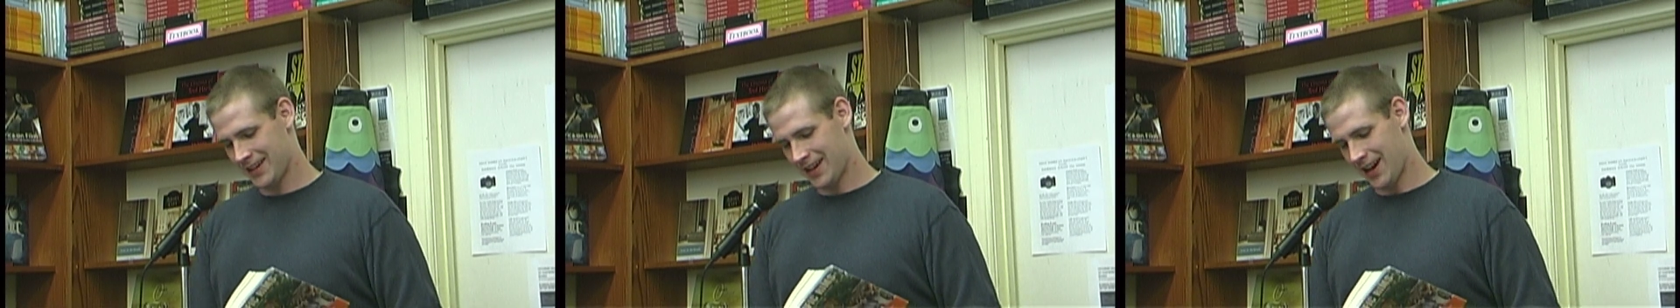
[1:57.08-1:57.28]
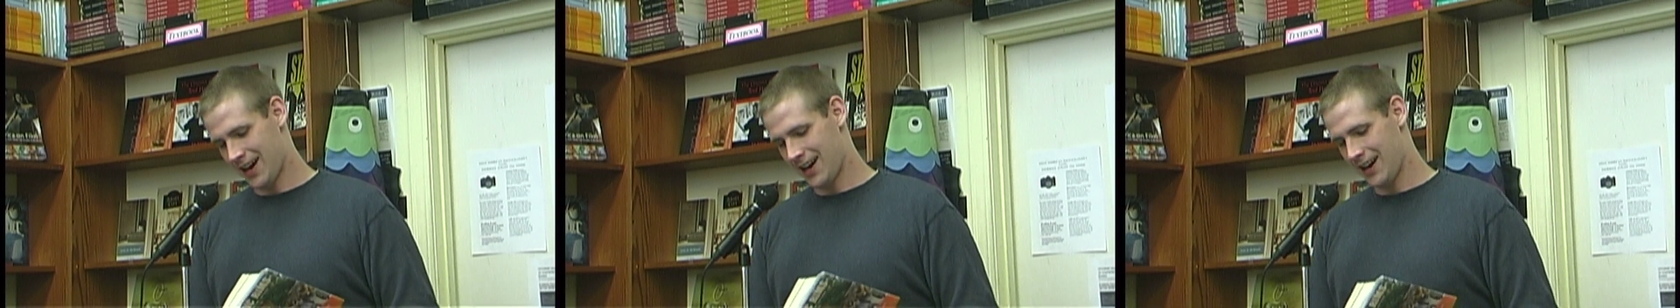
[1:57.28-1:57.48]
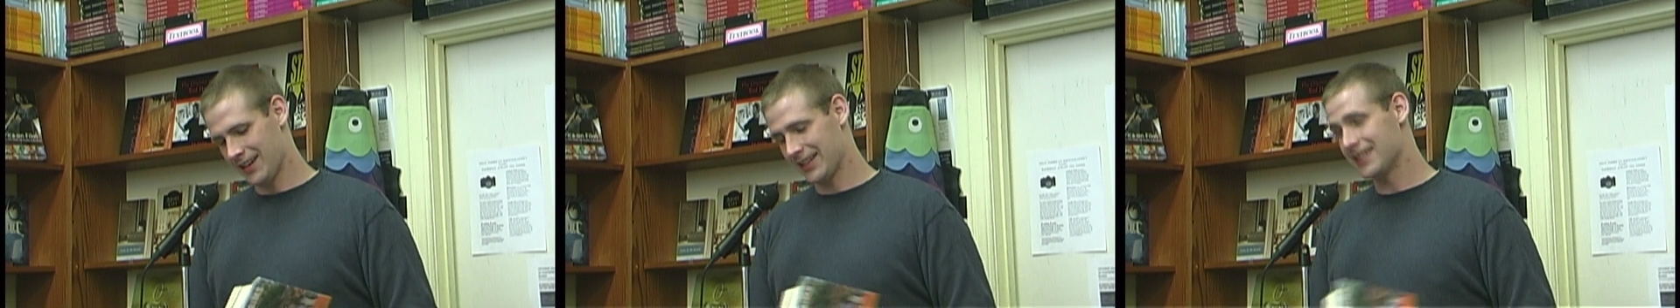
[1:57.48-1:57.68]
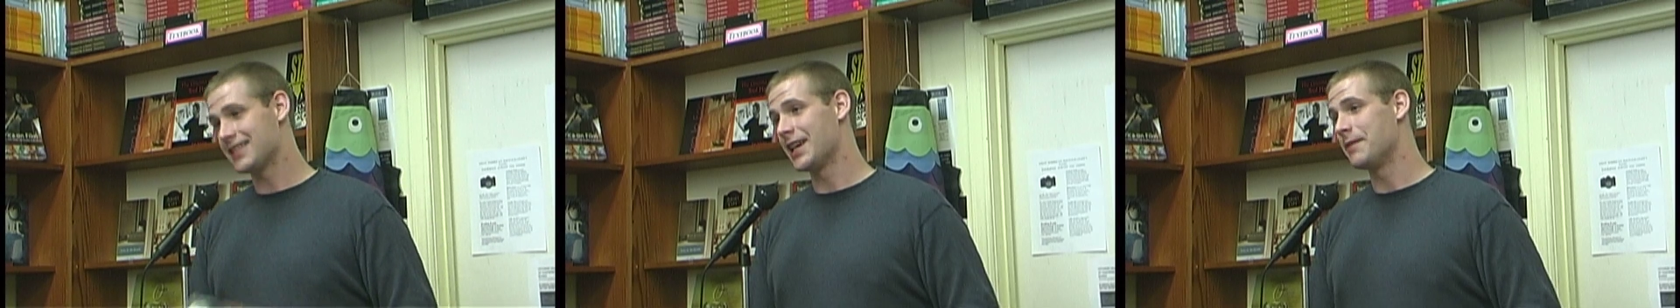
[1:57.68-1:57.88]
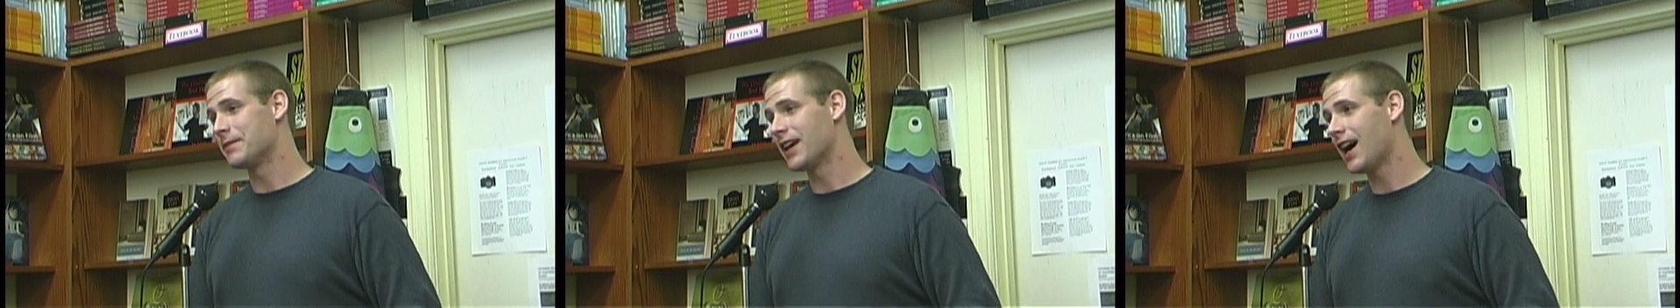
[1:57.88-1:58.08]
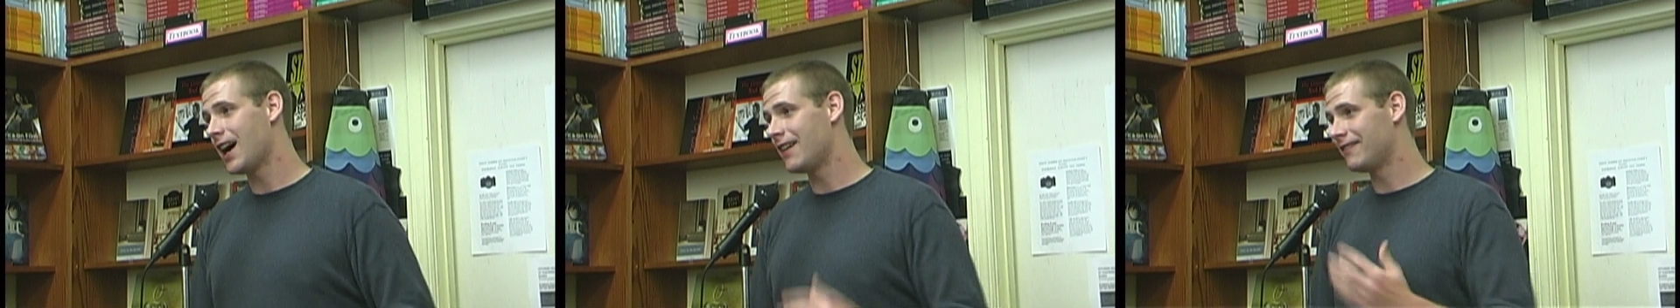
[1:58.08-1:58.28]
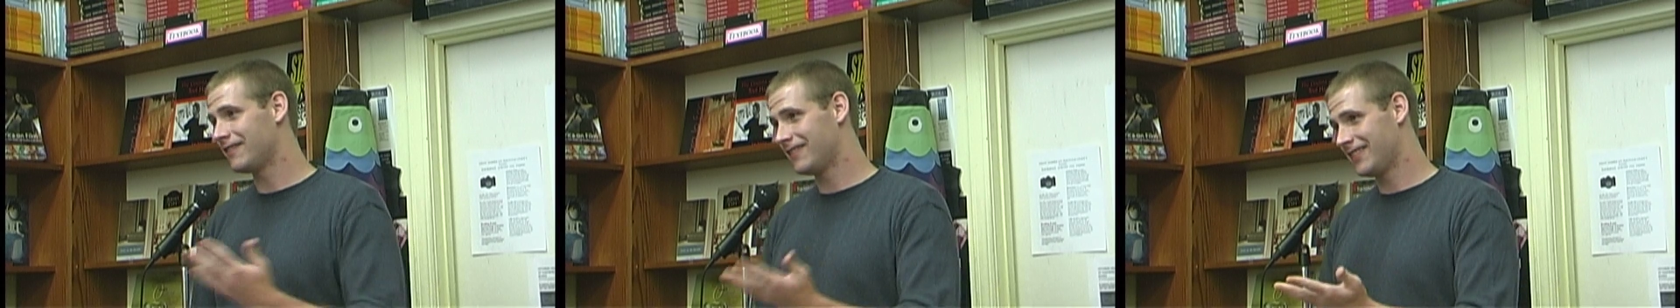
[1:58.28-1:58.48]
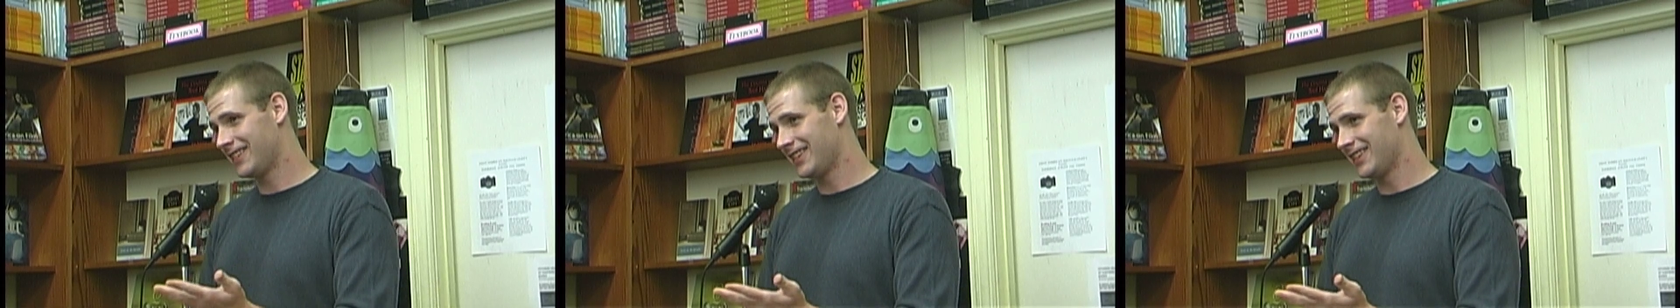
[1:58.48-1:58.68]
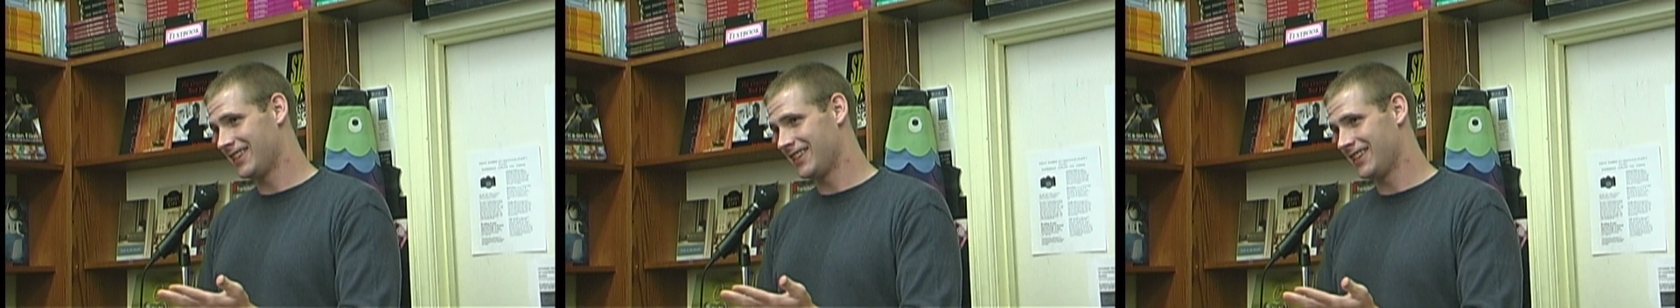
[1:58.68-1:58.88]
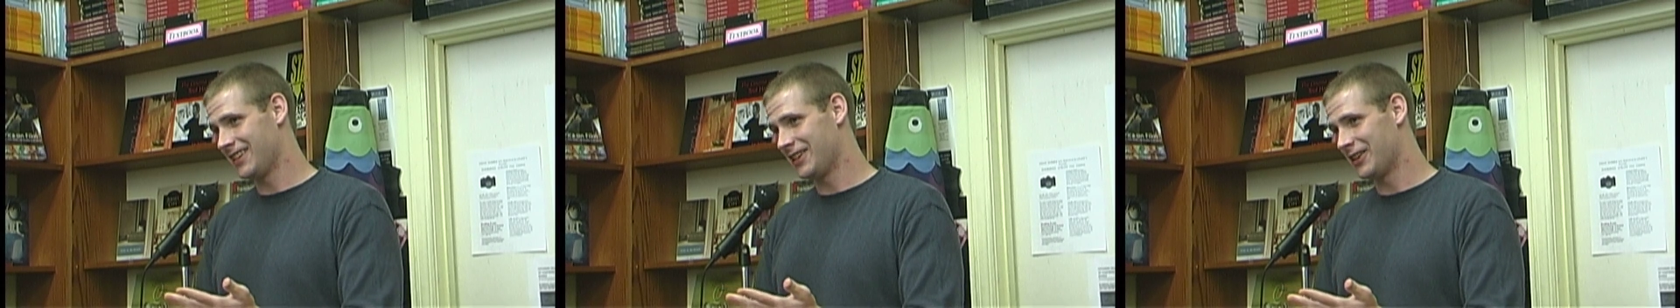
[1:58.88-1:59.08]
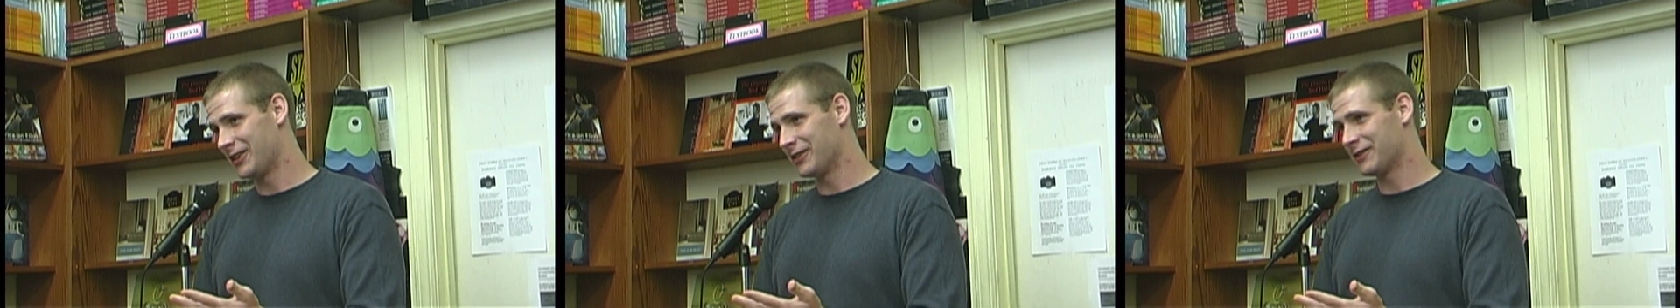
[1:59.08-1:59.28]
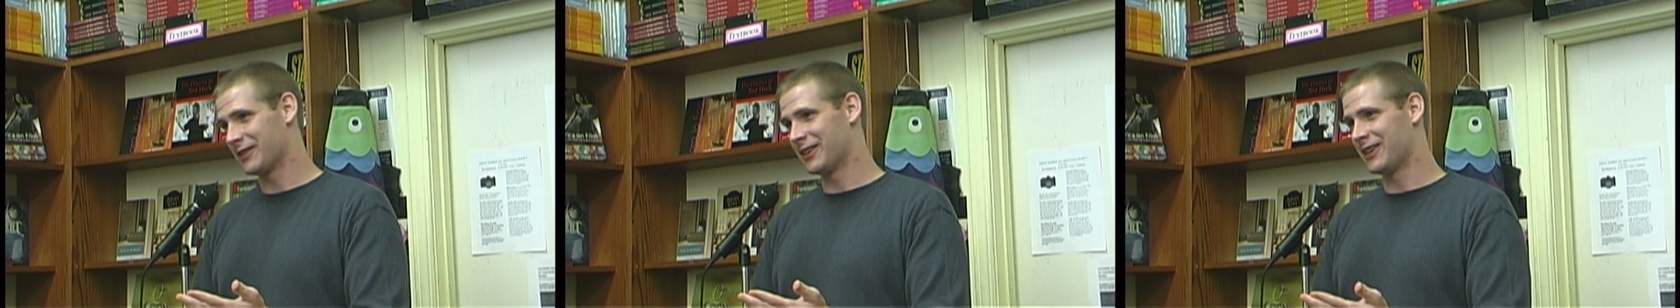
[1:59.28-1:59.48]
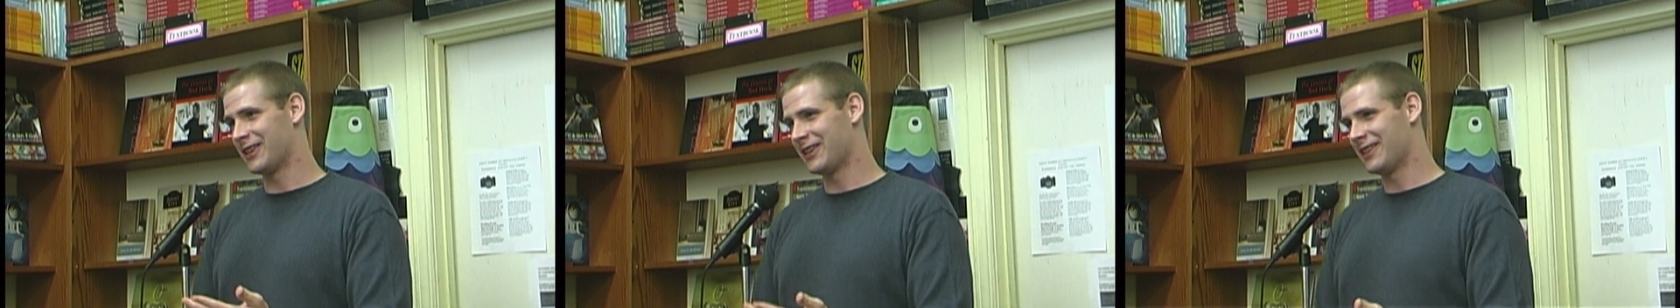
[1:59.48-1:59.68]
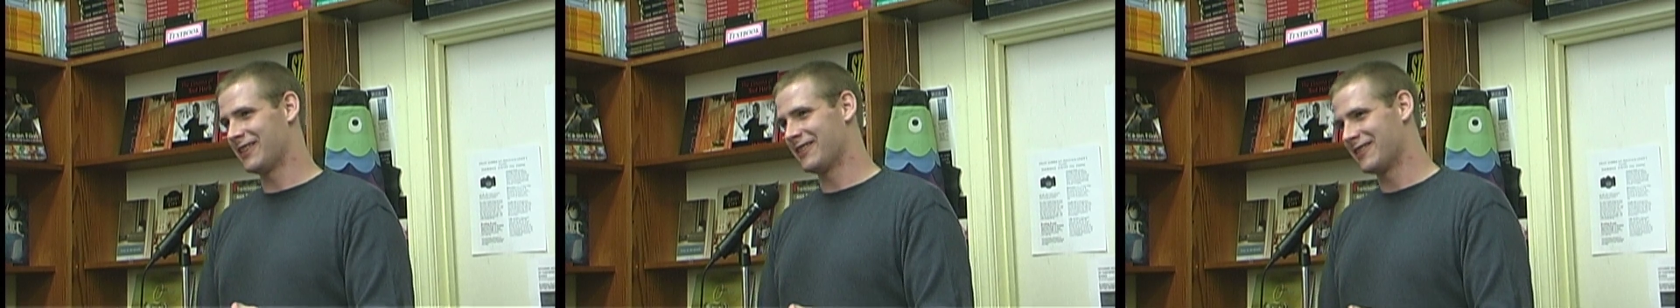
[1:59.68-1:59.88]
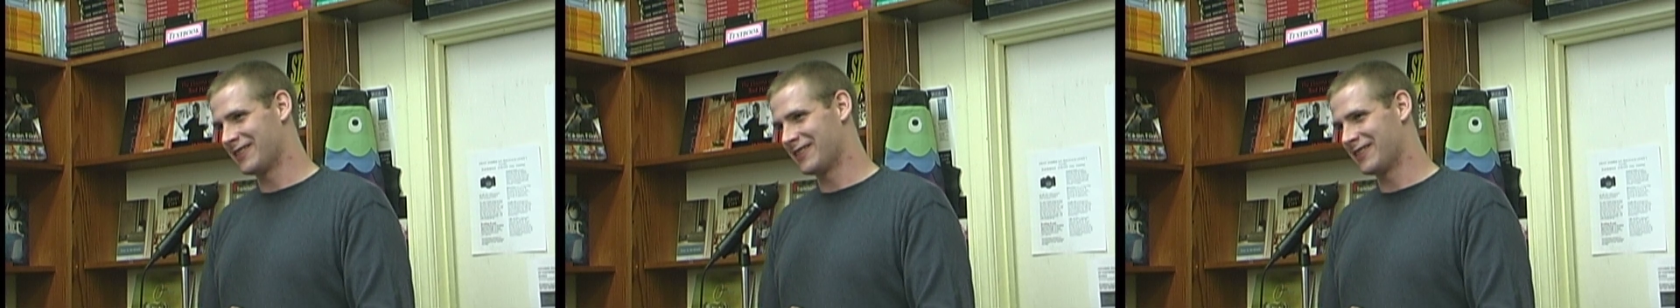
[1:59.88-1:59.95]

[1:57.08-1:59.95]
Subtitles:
At the same time, for